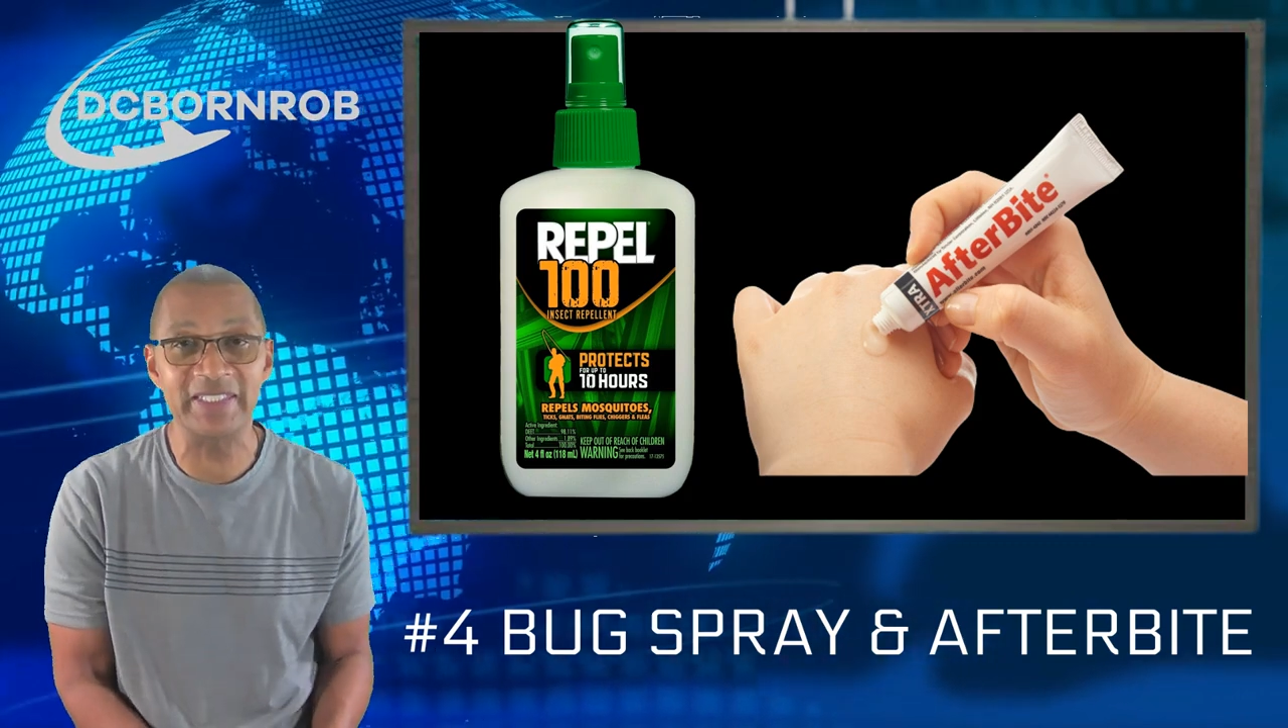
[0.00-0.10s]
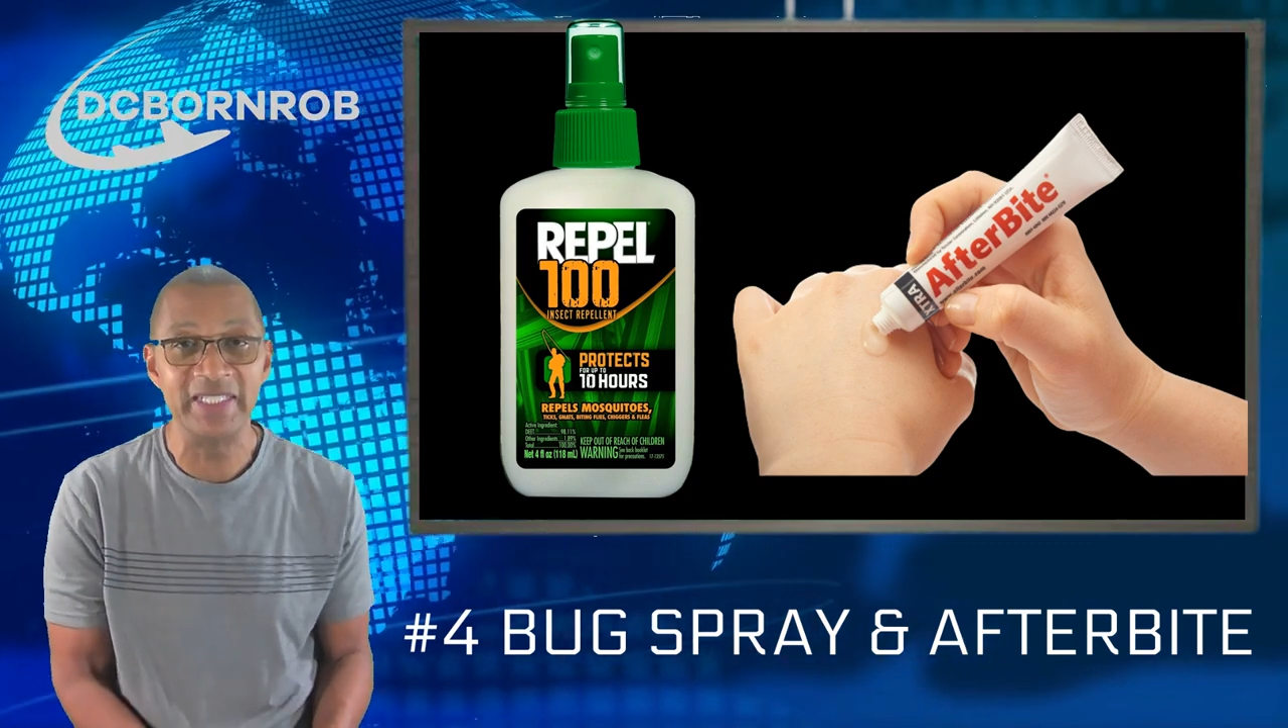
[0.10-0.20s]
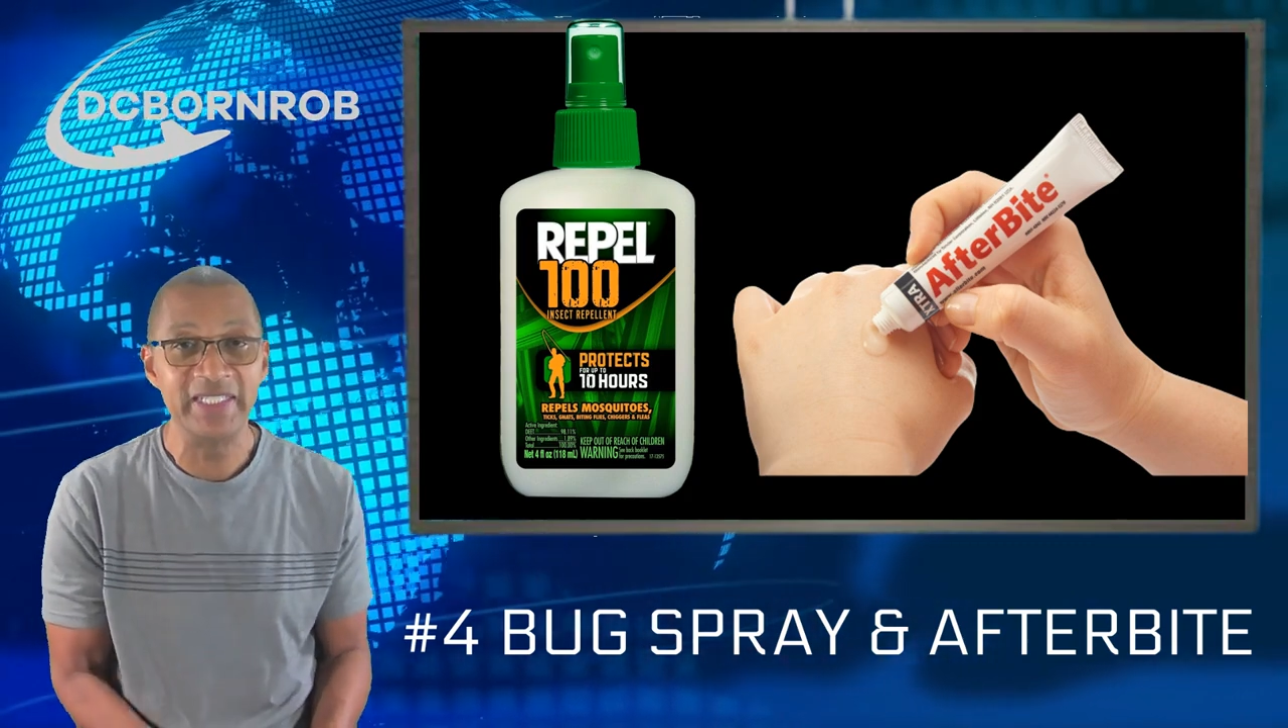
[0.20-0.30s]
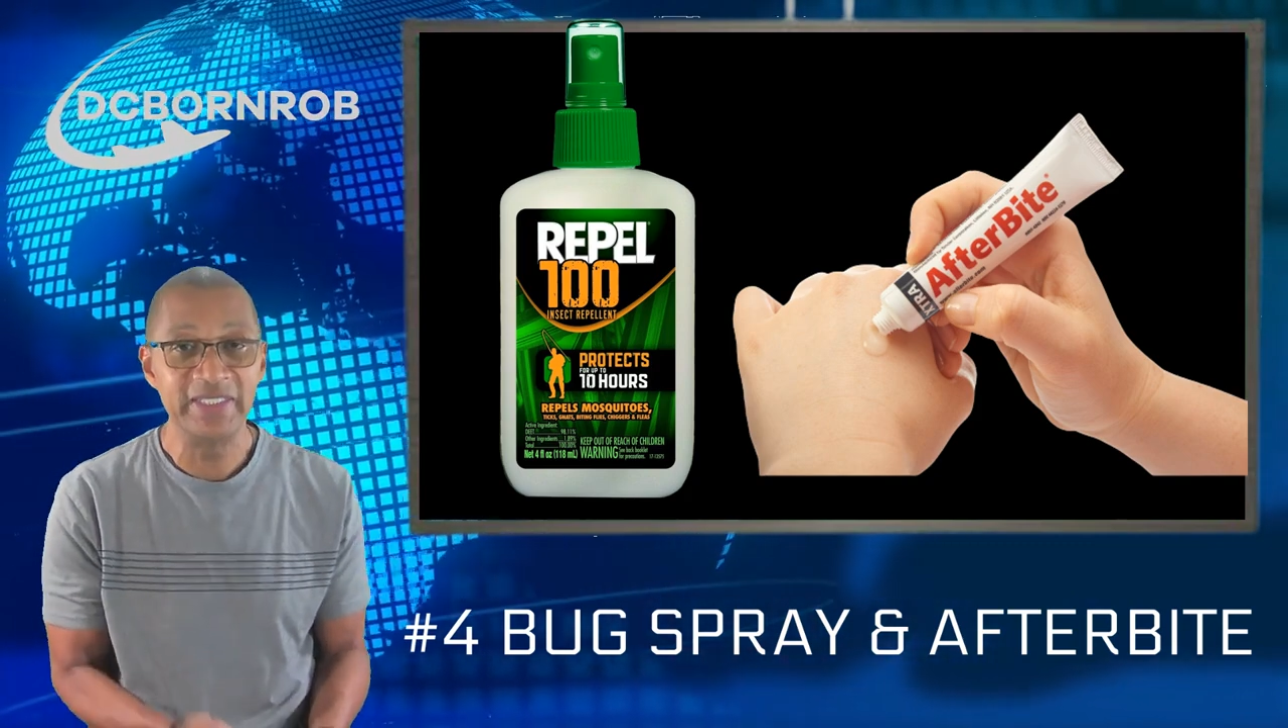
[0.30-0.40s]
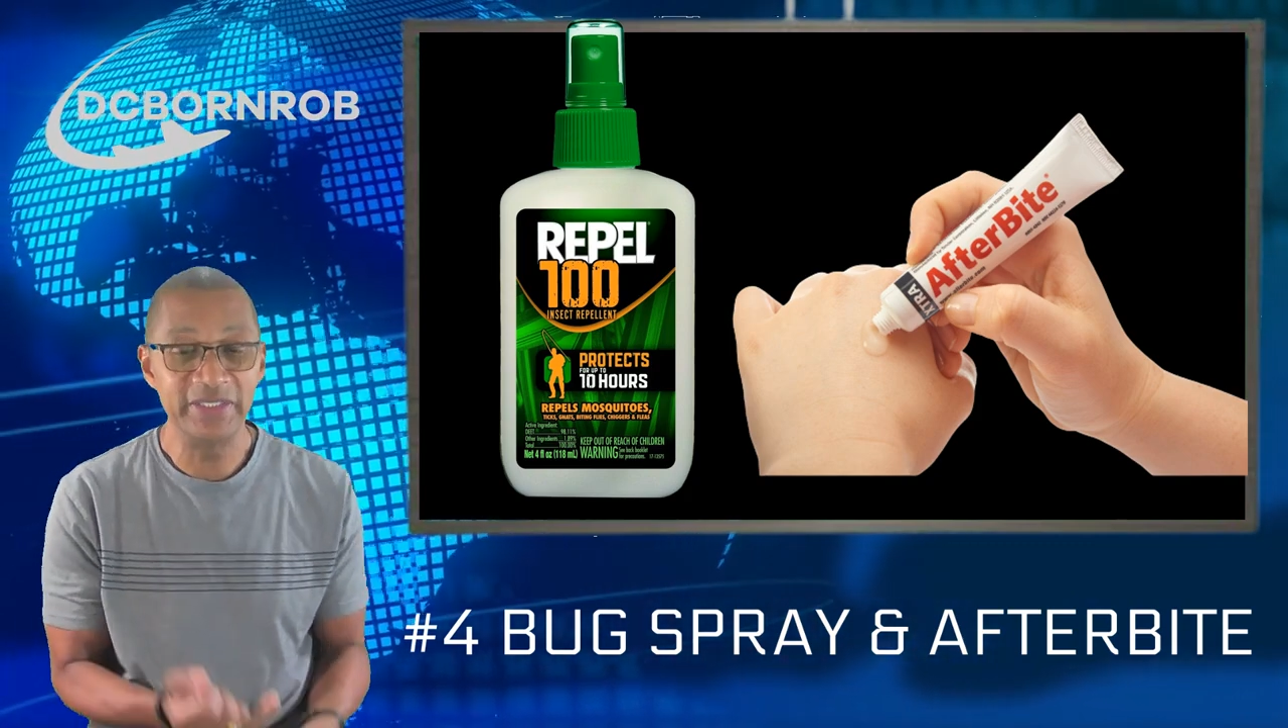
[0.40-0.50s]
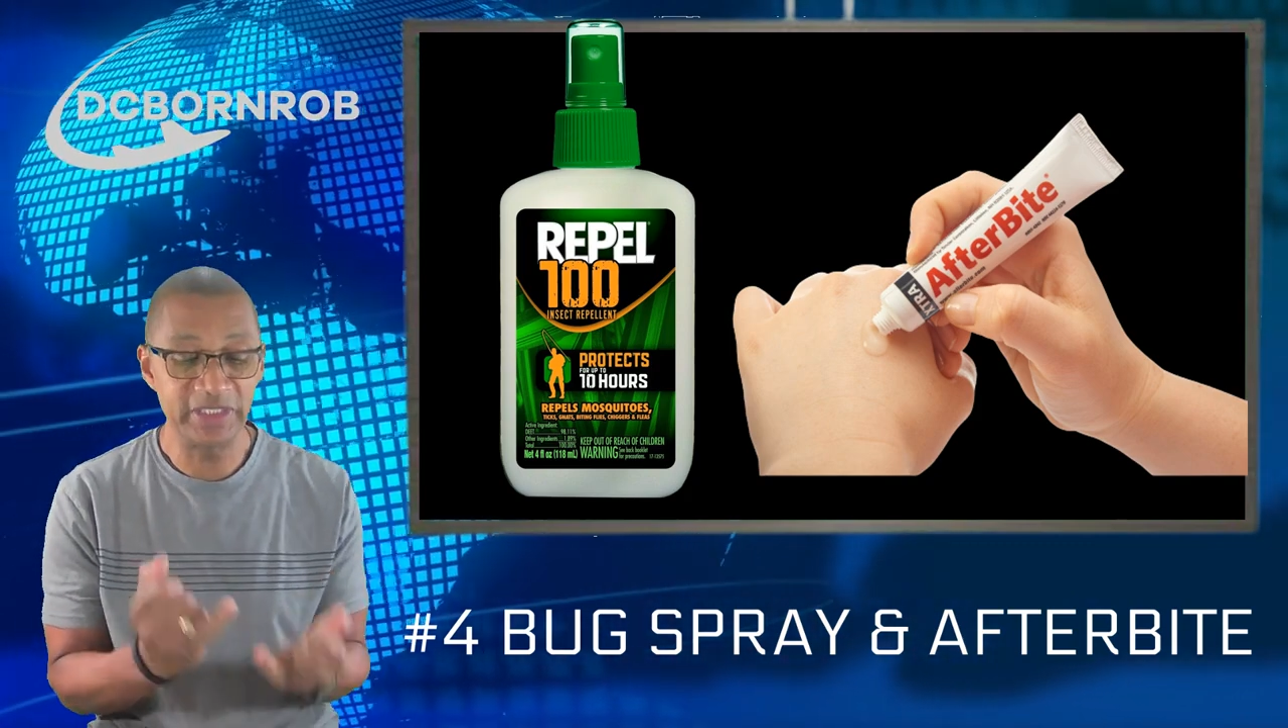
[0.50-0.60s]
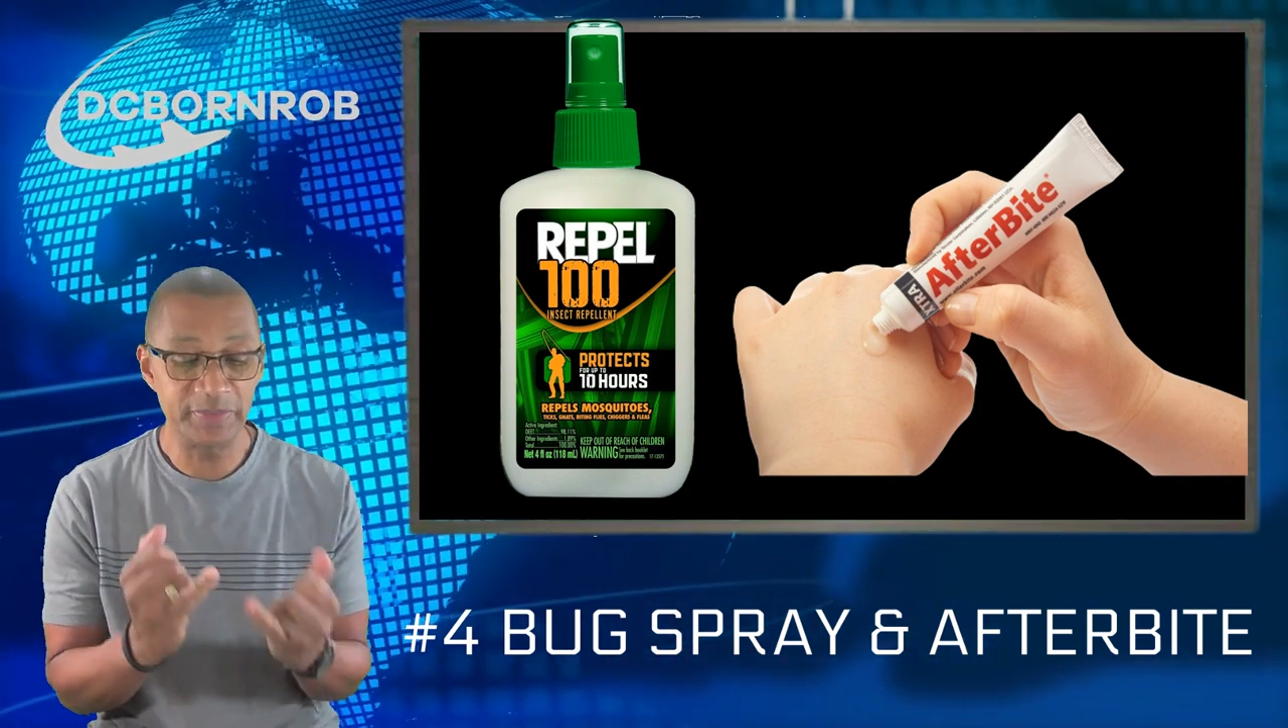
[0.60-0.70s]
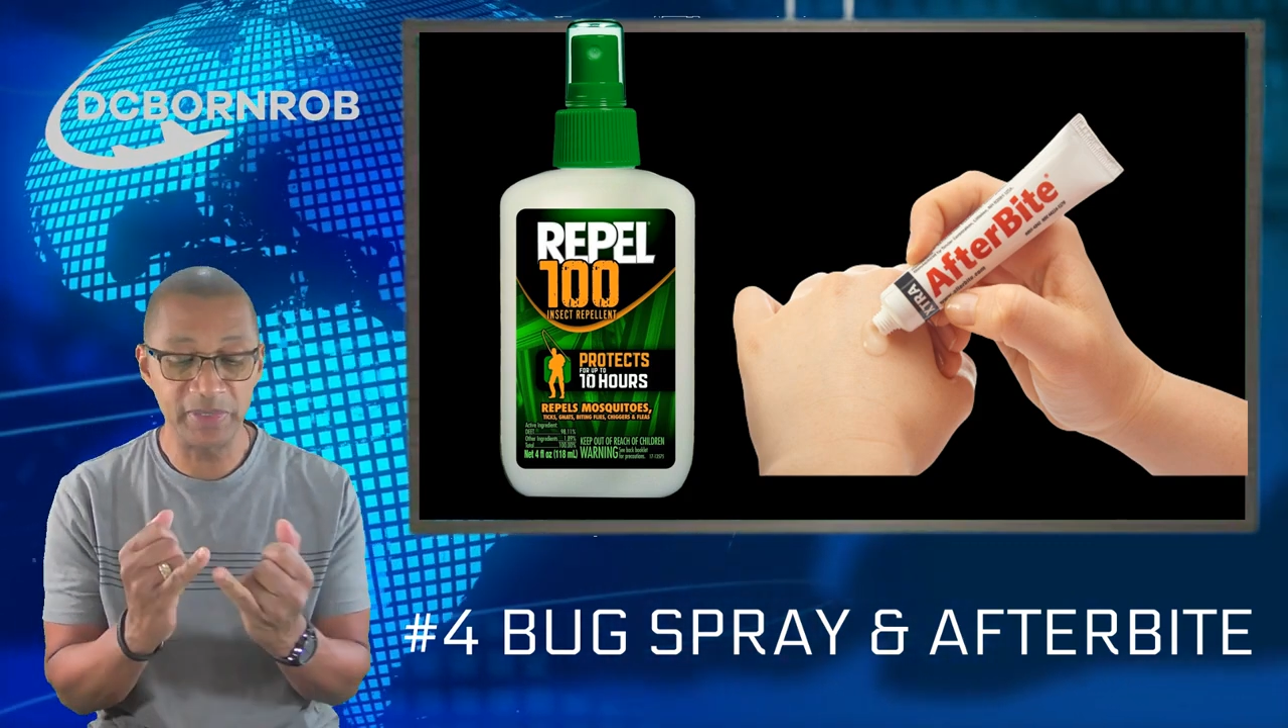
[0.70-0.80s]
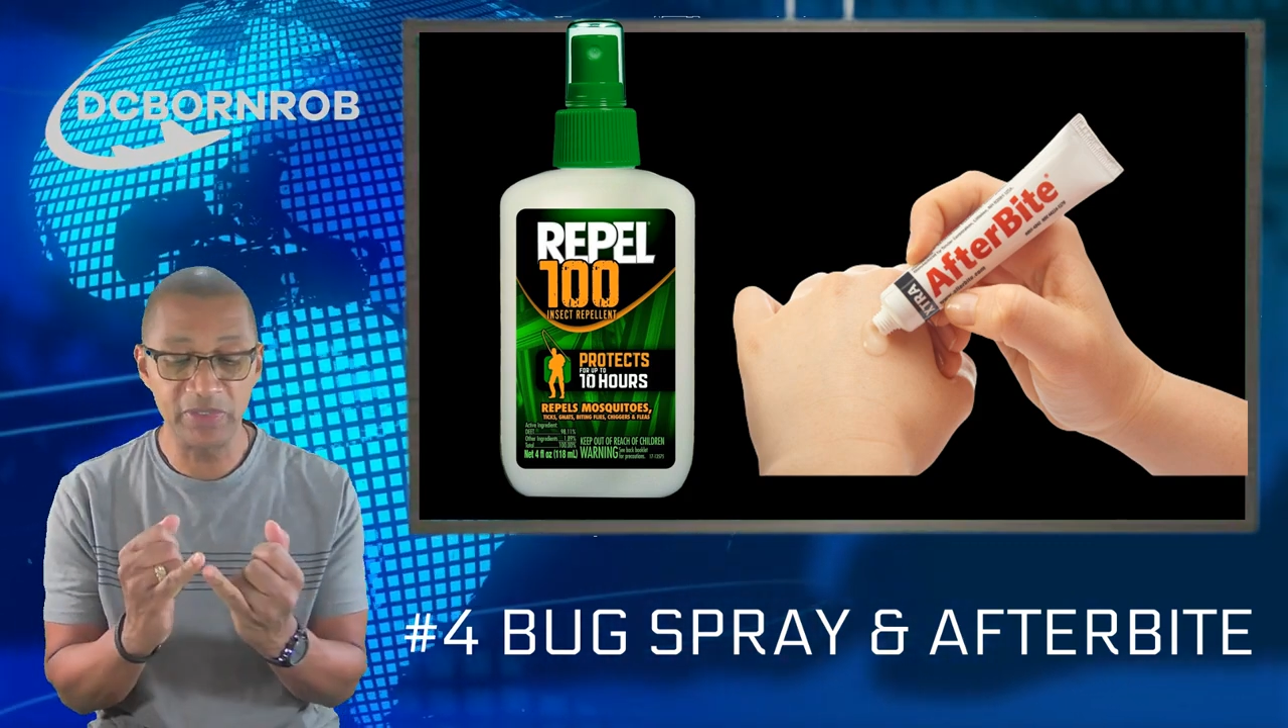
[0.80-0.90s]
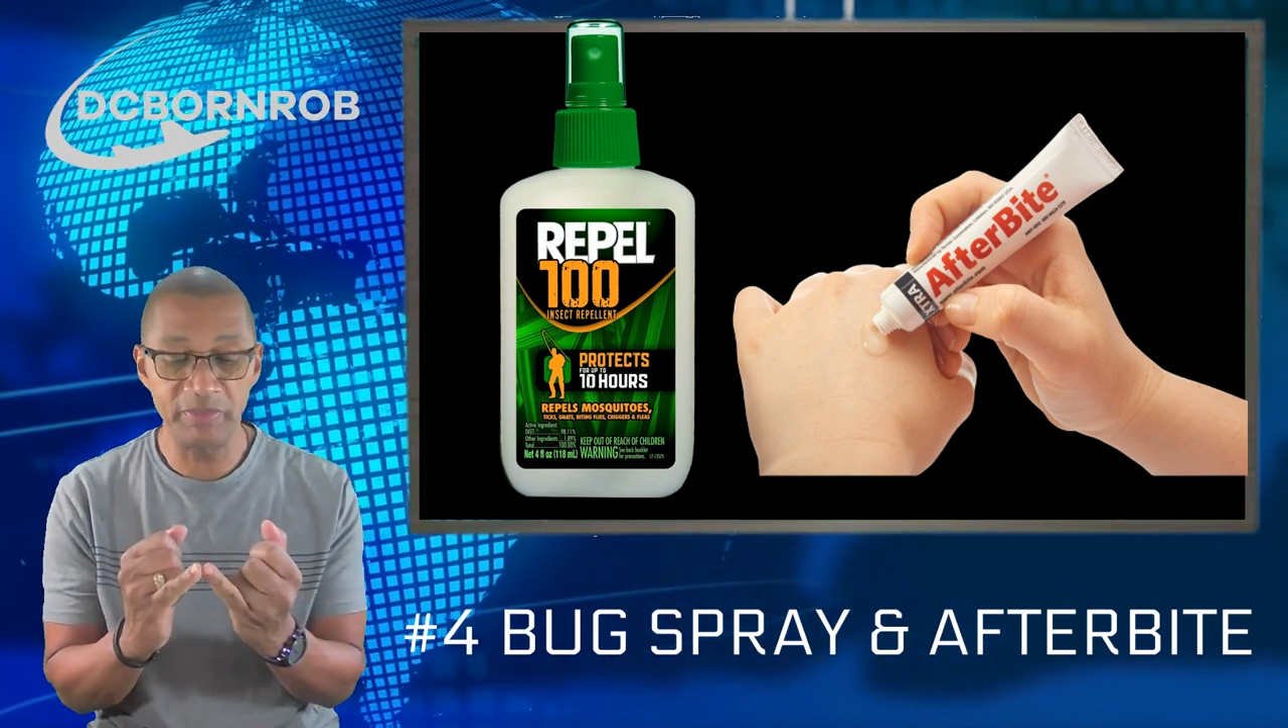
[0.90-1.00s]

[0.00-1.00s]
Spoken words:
and you just put